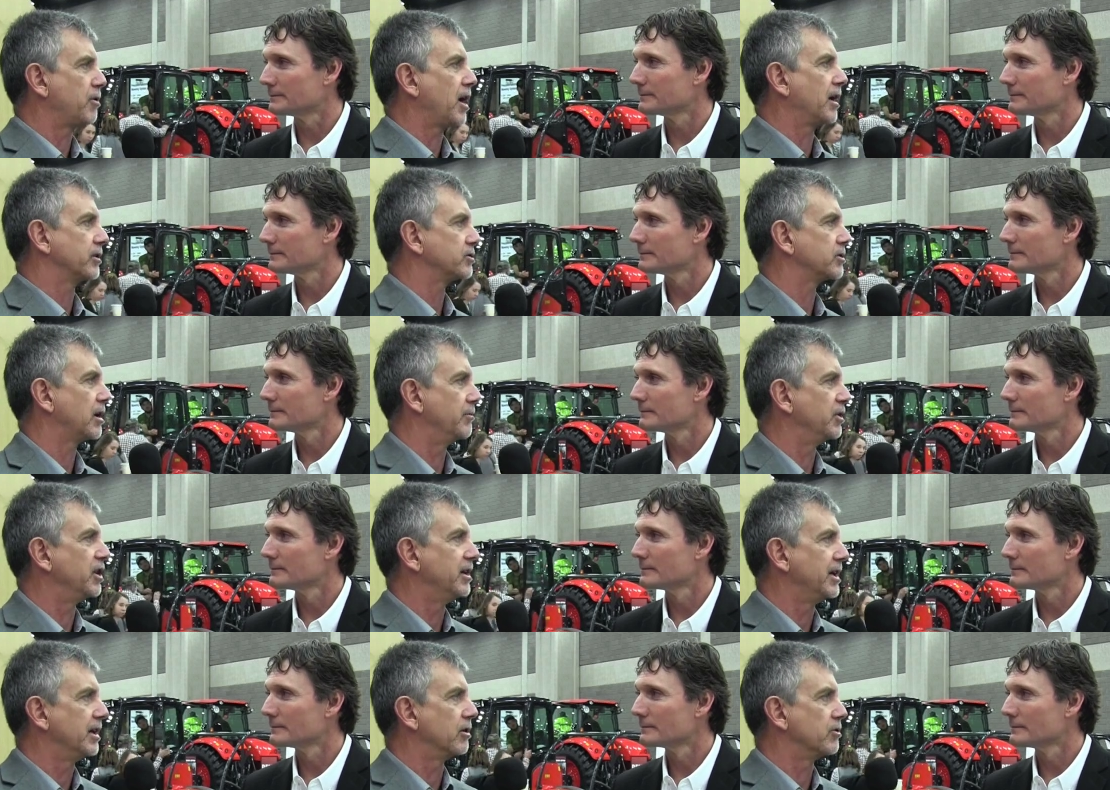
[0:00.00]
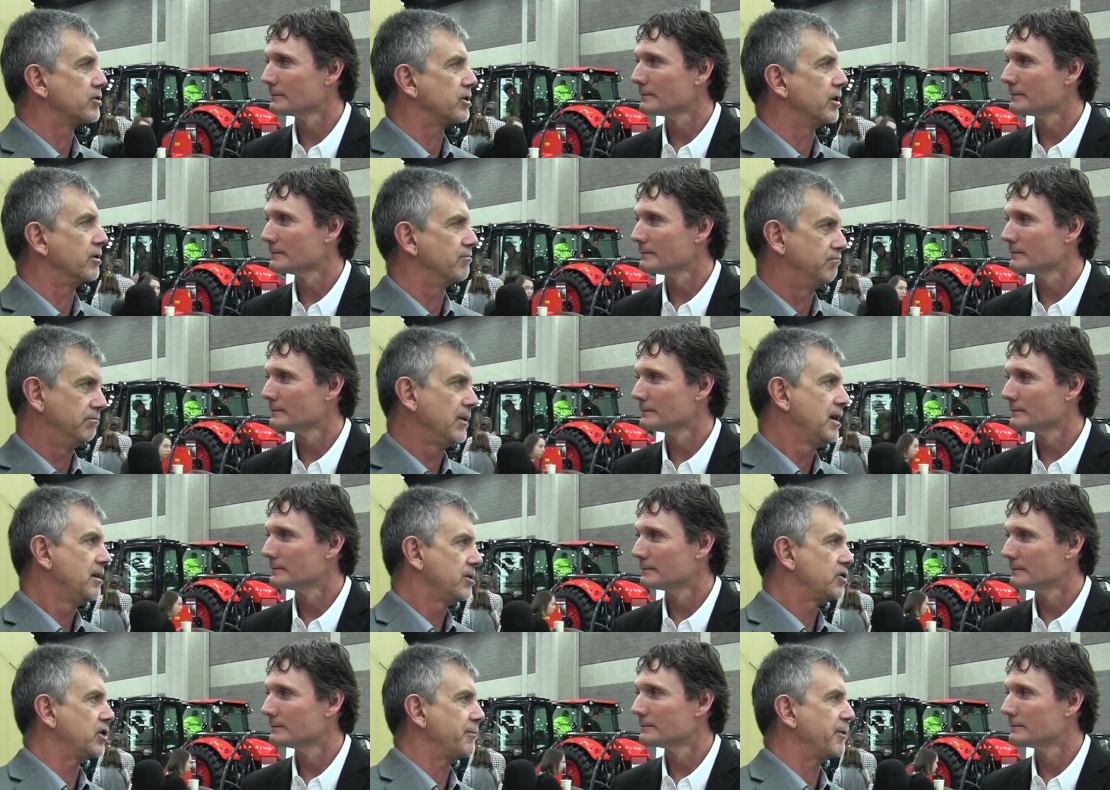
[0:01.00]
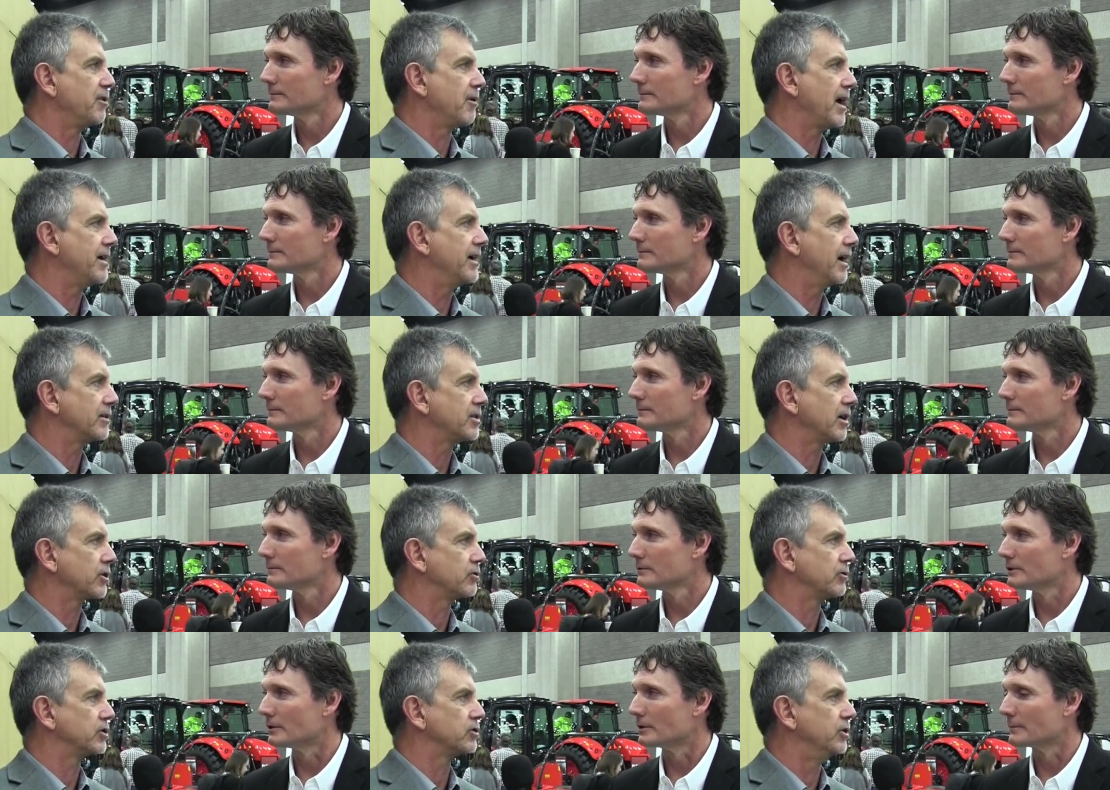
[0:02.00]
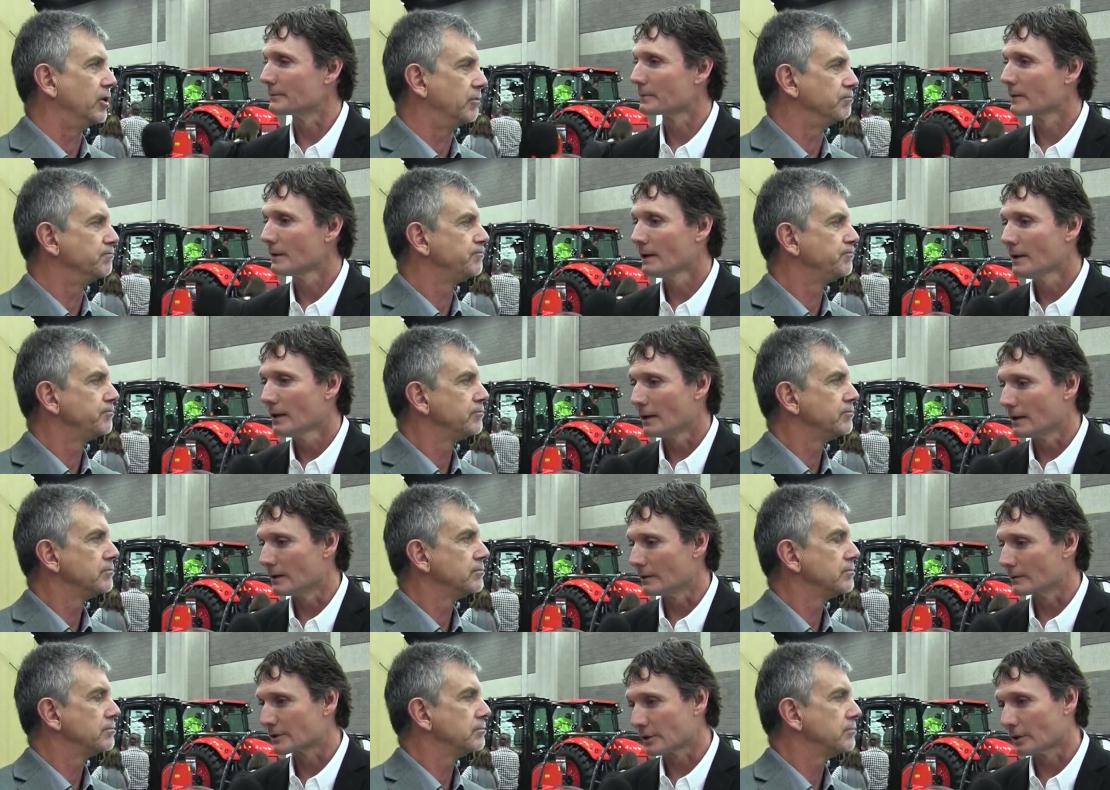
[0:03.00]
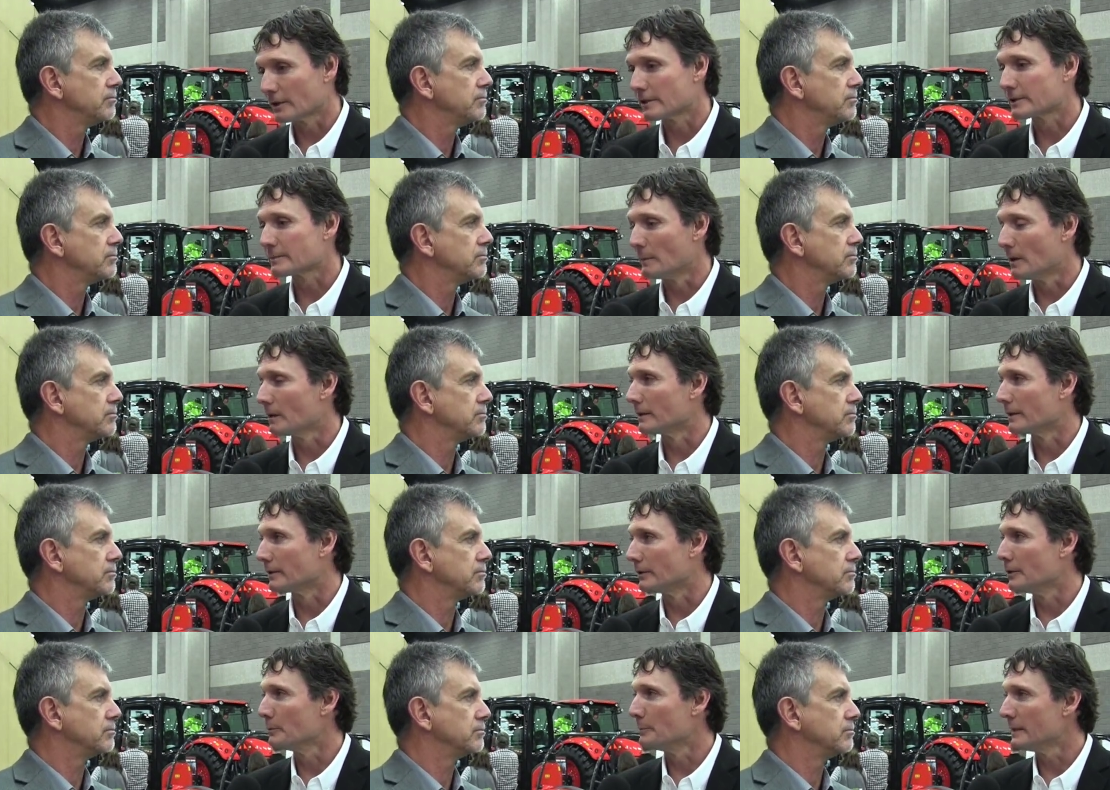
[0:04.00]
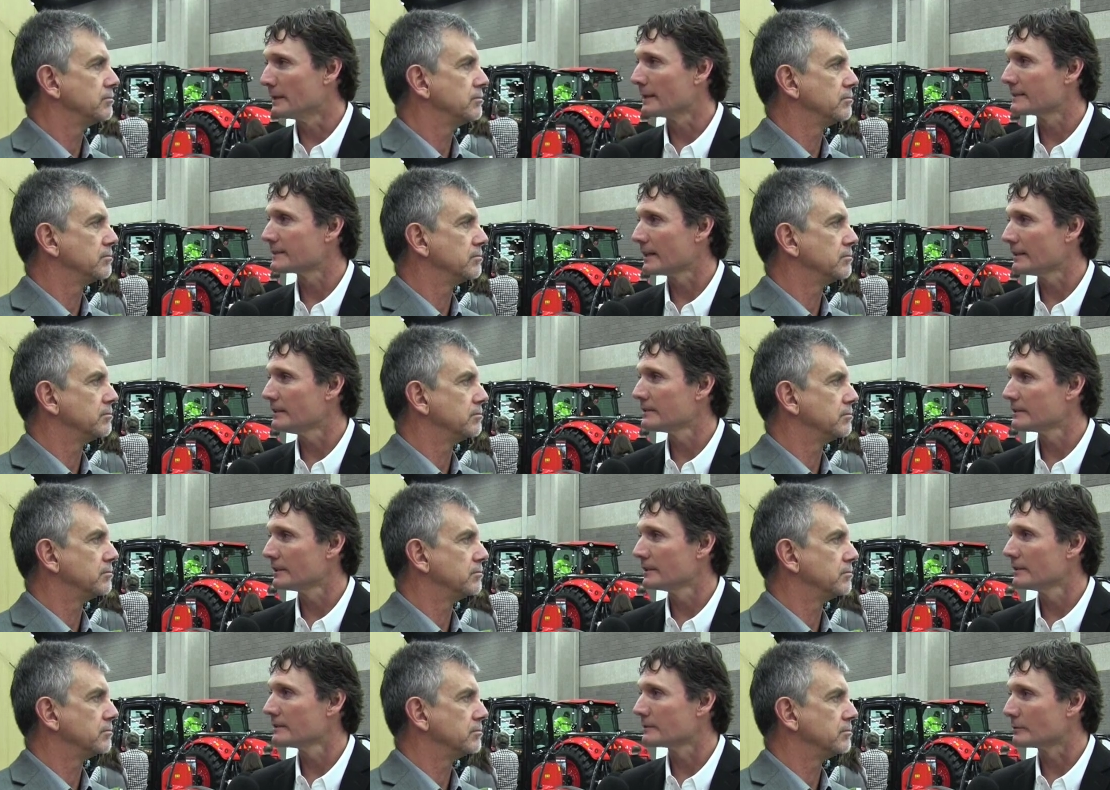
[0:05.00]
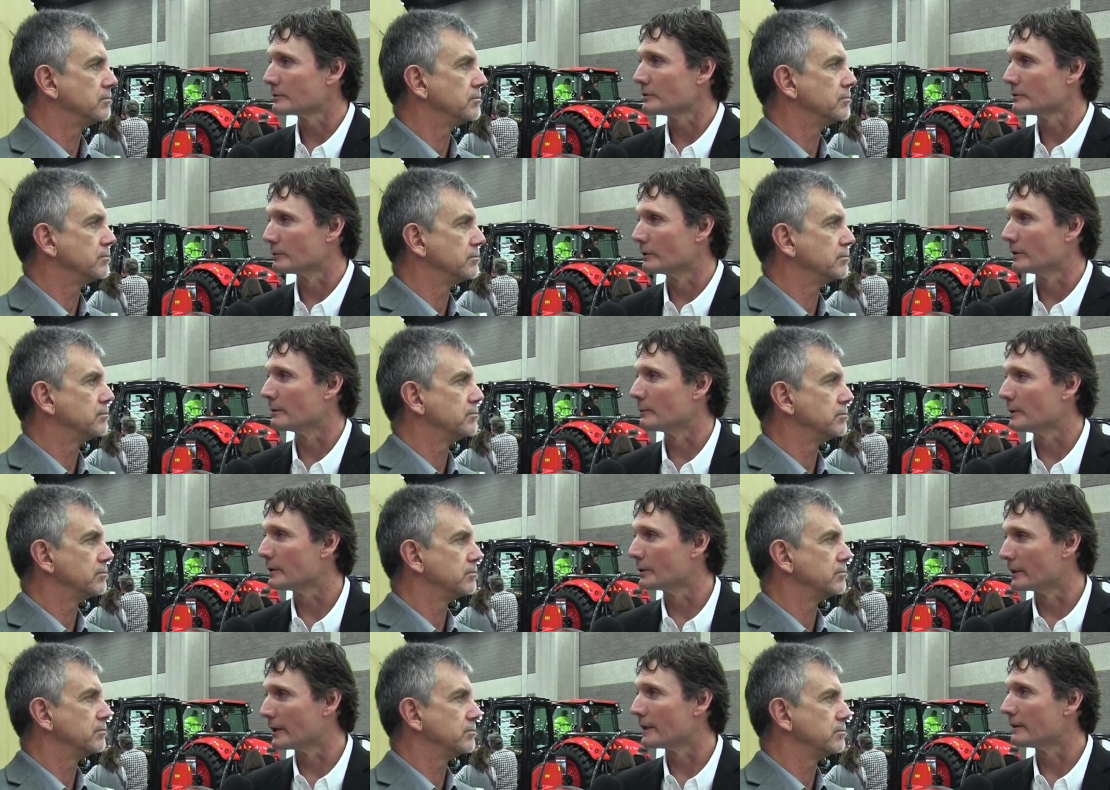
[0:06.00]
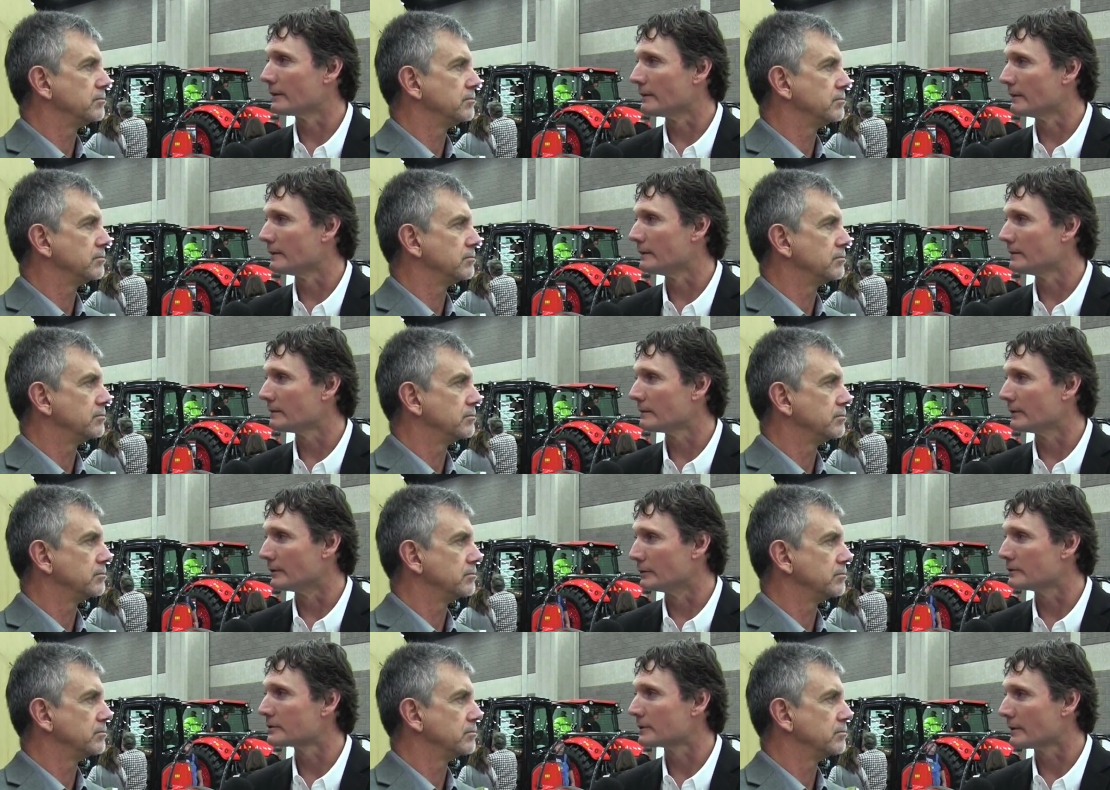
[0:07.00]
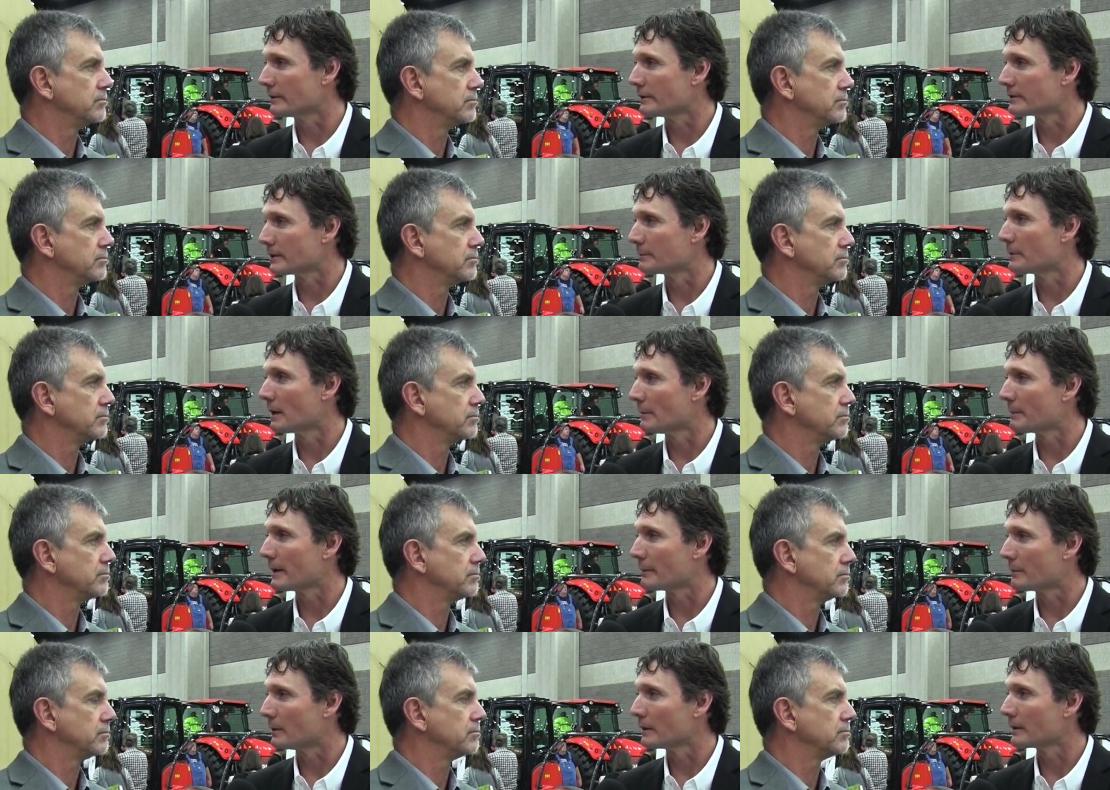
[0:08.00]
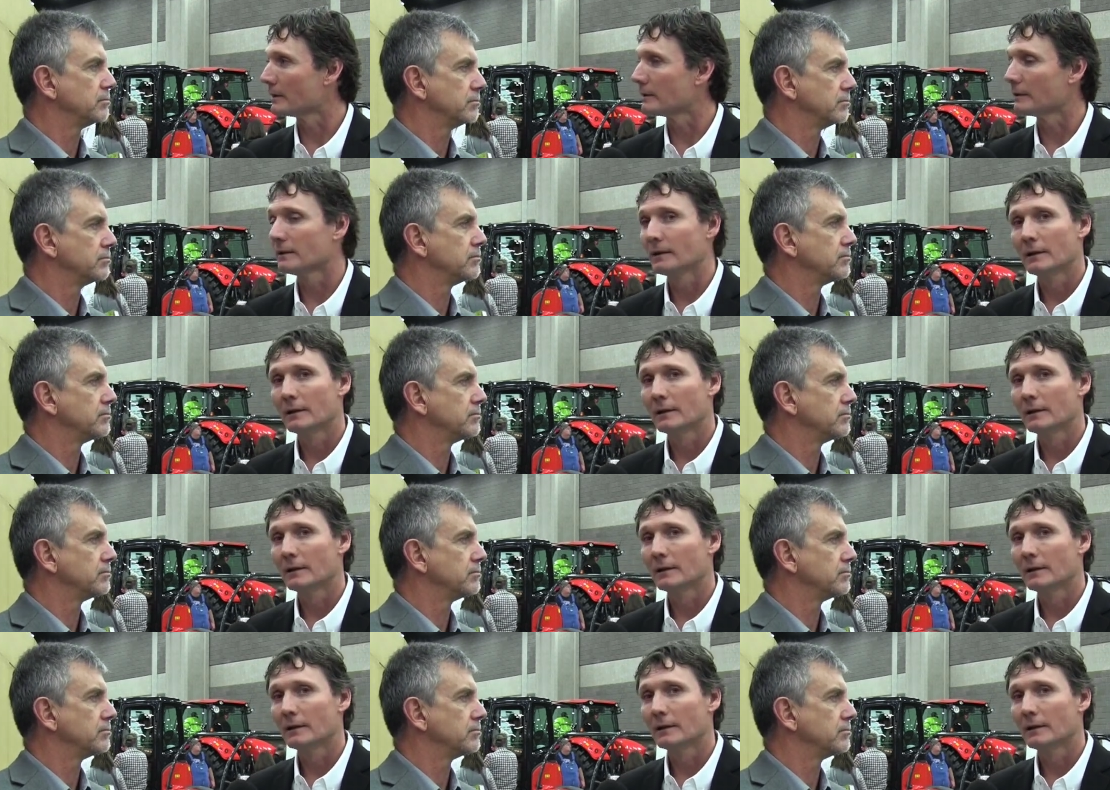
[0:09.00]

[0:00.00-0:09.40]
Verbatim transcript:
Speaker 1: products coming to dealers that are shipping right now. Tell us what's sure. new. I'll
Speaker 2: uh, start at the small end, the new BX80 series, which is really, we created the, the new uh, the subcompact market.